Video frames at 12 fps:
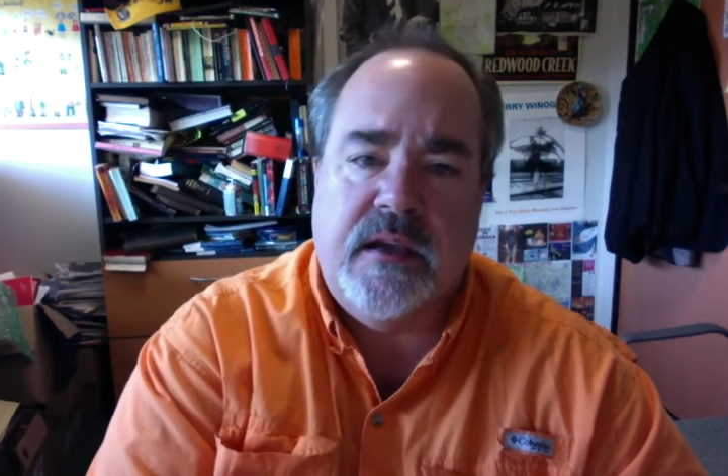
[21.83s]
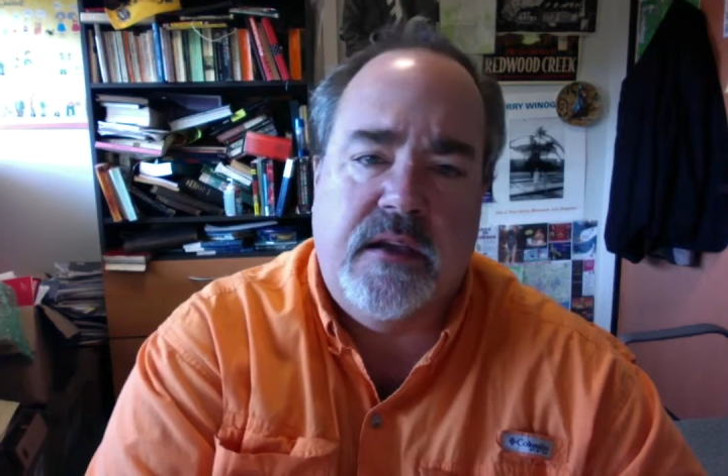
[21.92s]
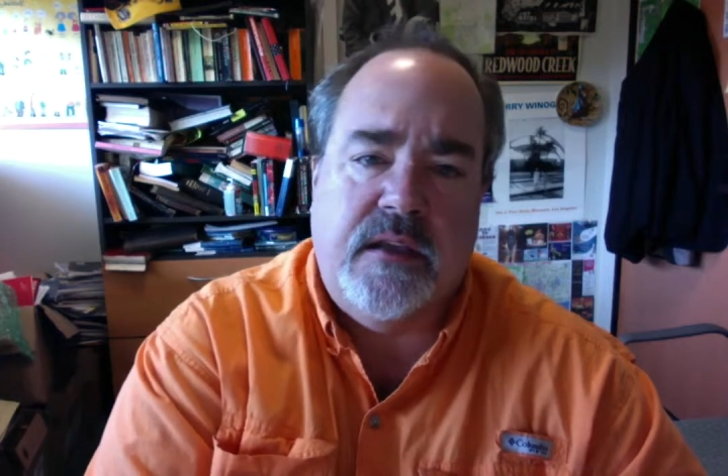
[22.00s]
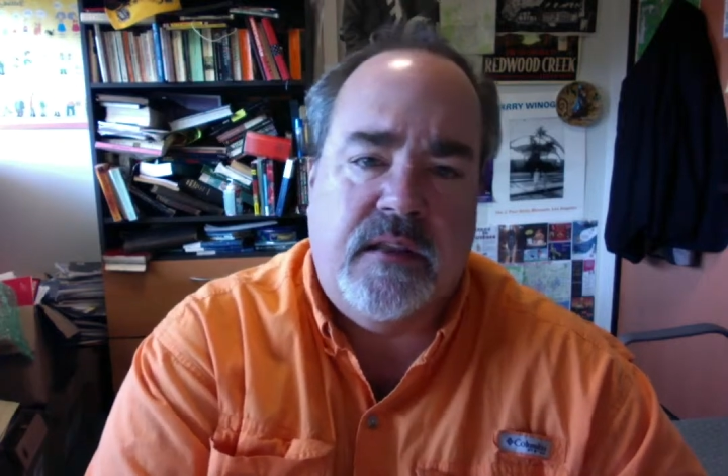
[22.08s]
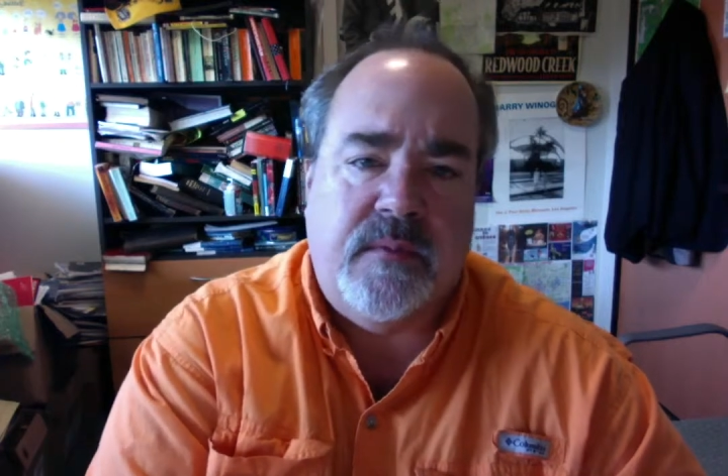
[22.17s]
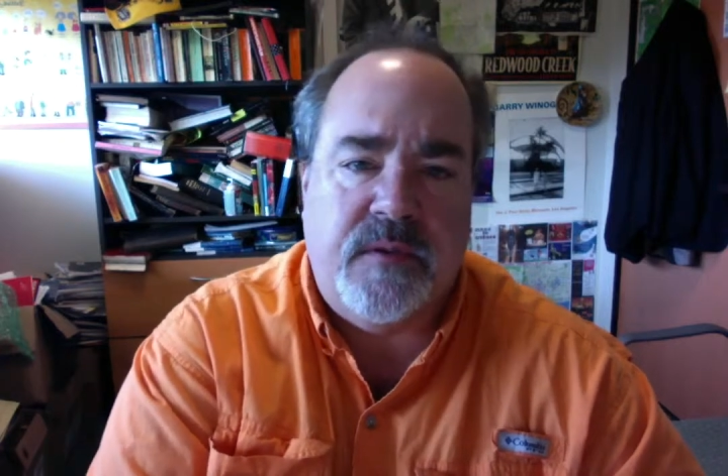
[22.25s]

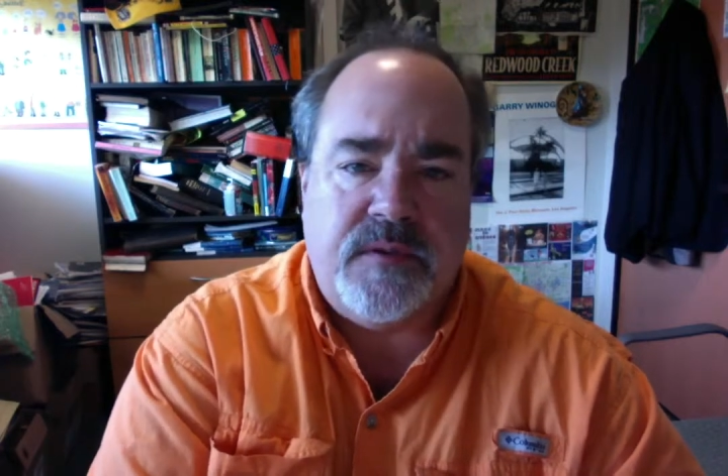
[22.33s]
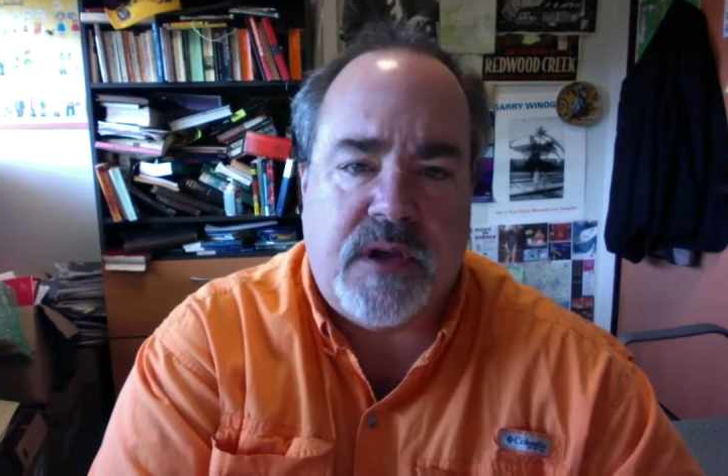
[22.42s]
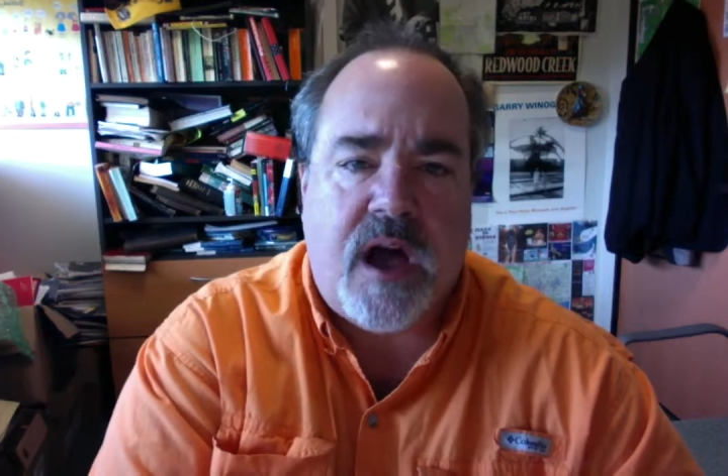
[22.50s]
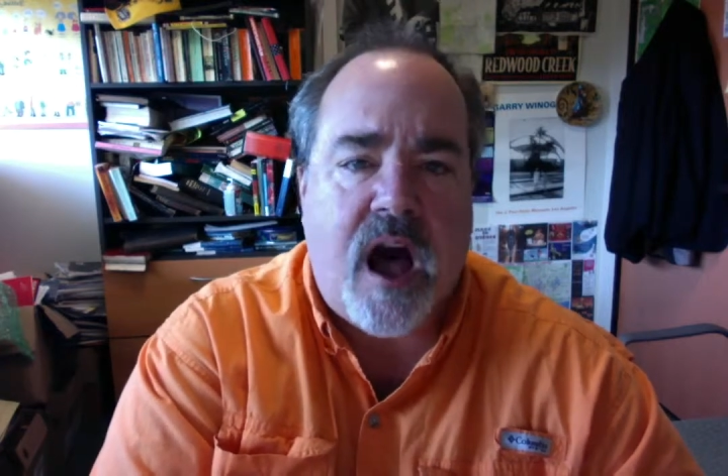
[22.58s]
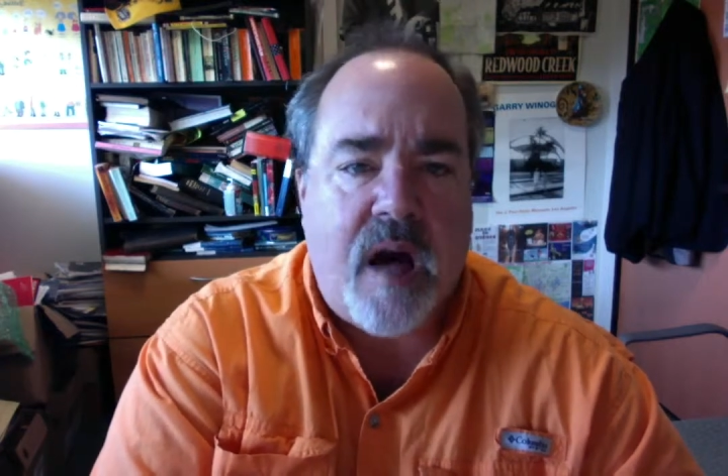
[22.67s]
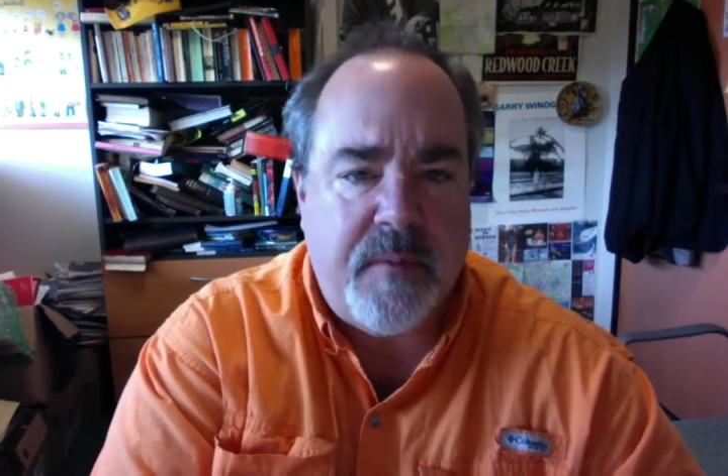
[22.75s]
The most
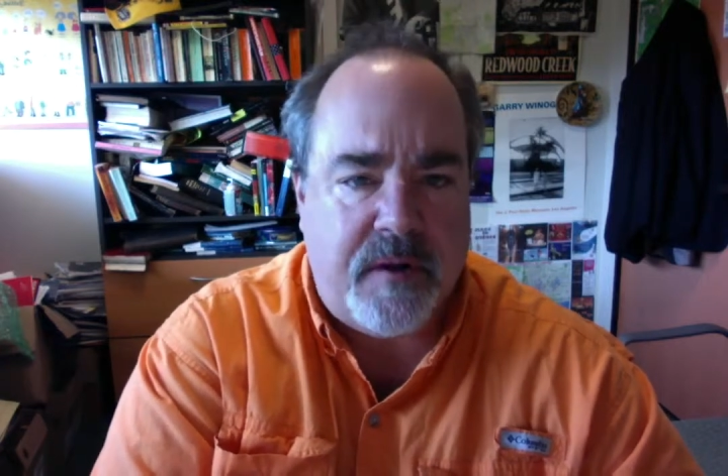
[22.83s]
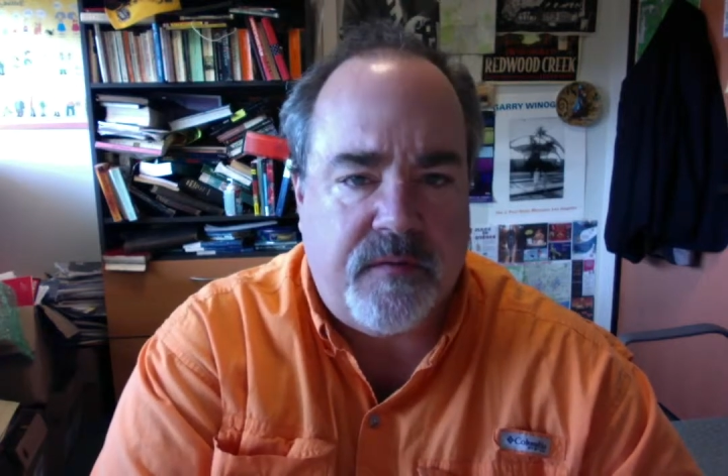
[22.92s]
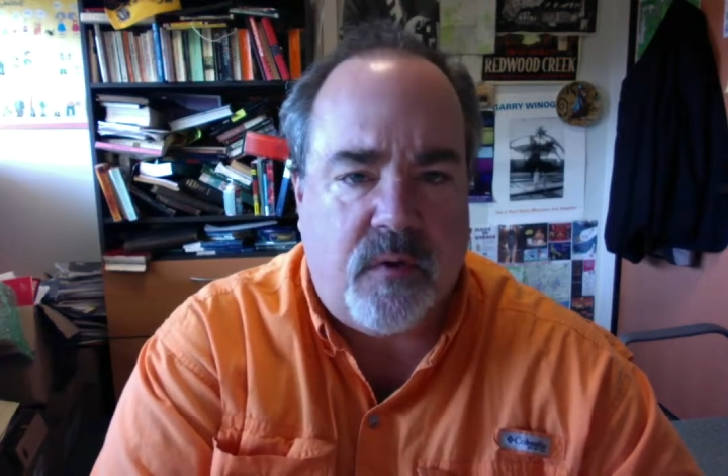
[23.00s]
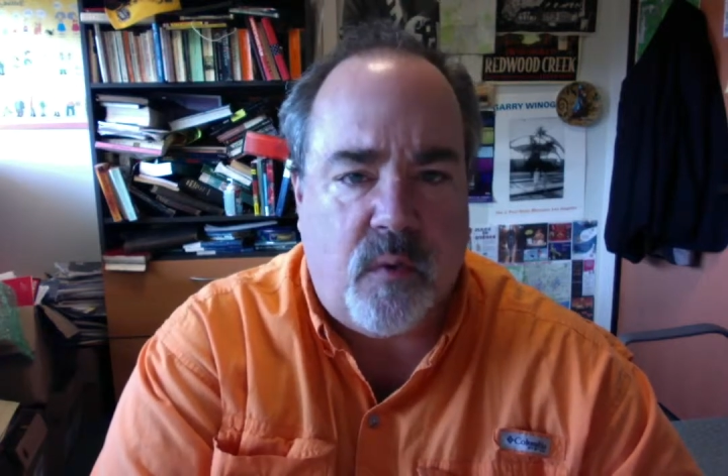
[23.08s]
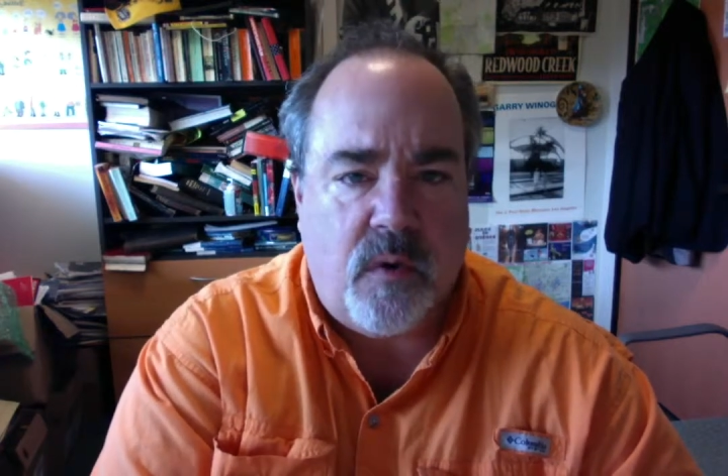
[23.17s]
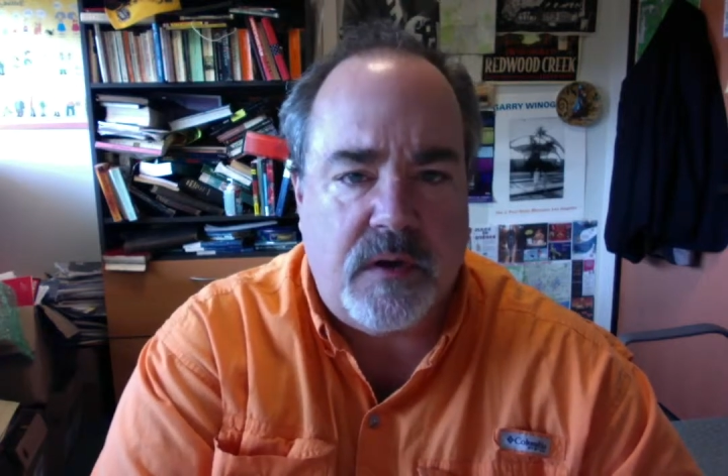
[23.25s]
common, of
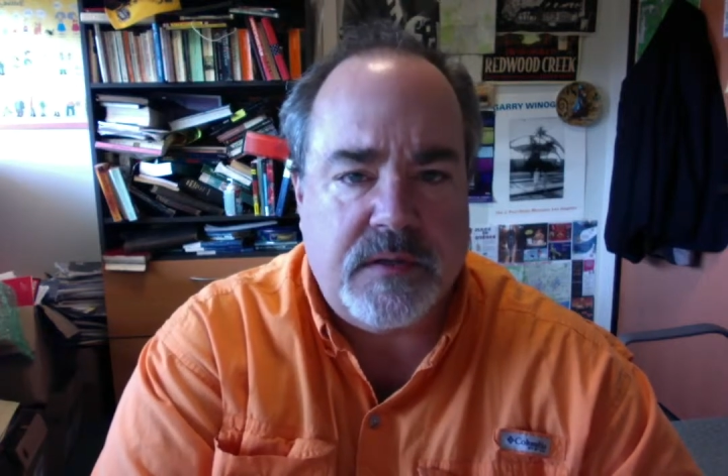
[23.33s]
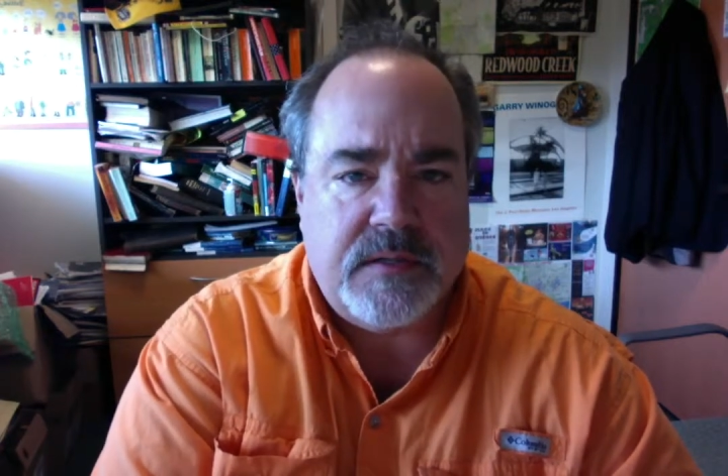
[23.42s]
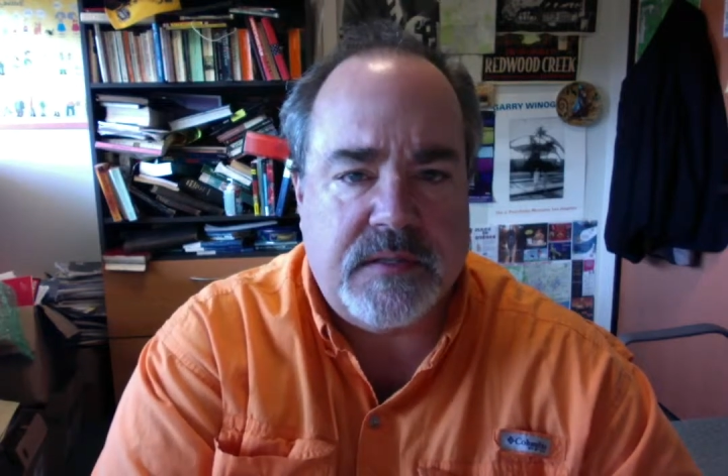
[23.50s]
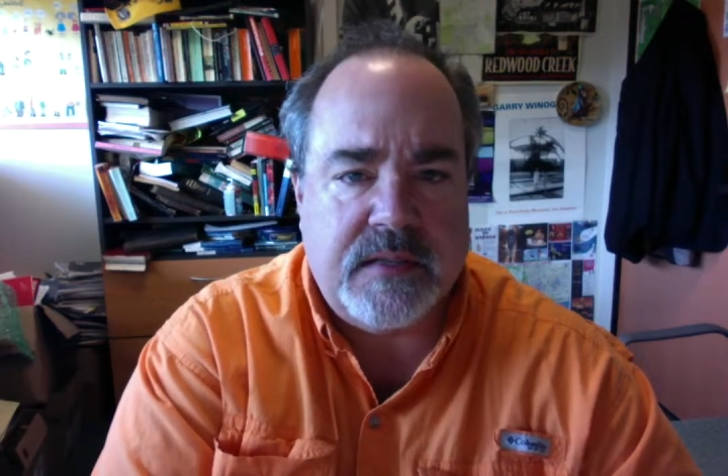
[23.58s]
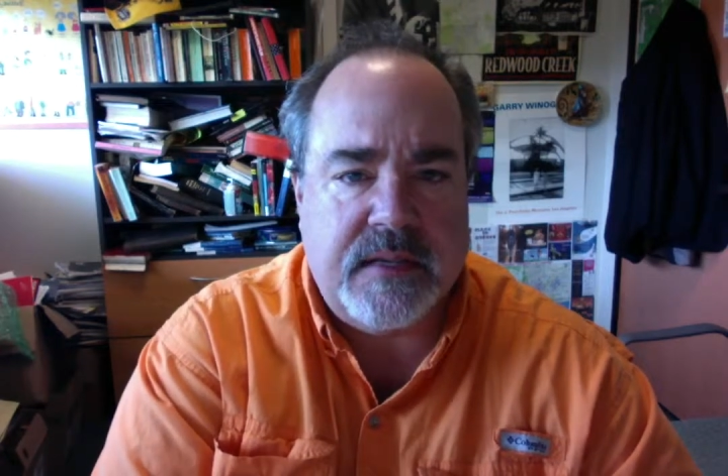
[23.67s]
course,